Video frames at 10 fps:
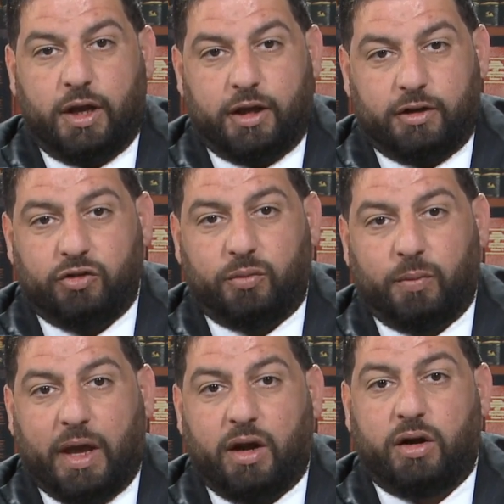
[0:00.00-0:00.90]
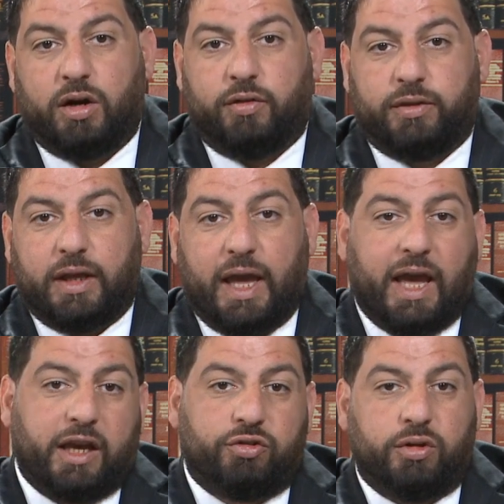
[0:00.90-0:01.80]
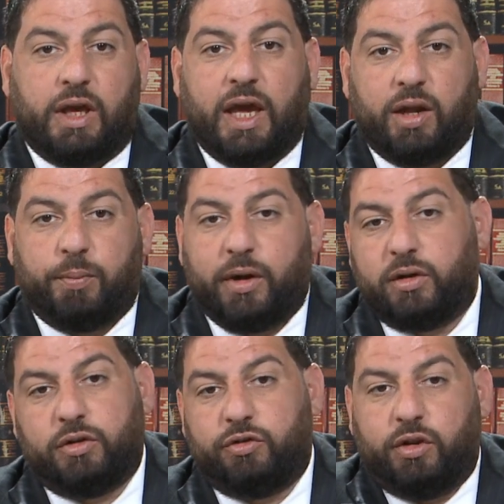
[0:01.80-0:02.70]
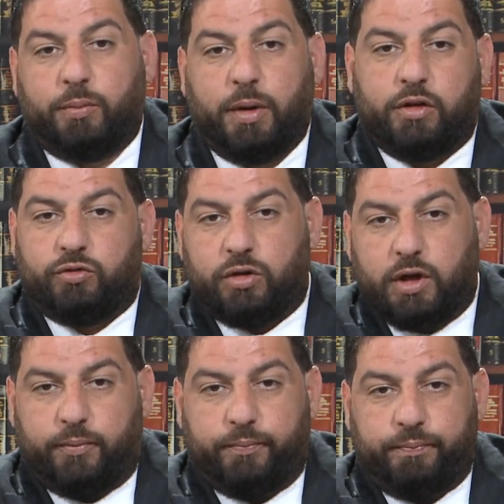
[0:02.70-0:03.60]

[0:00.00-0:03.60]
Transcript: It doesn't matter if they actually had penalties in the past or not.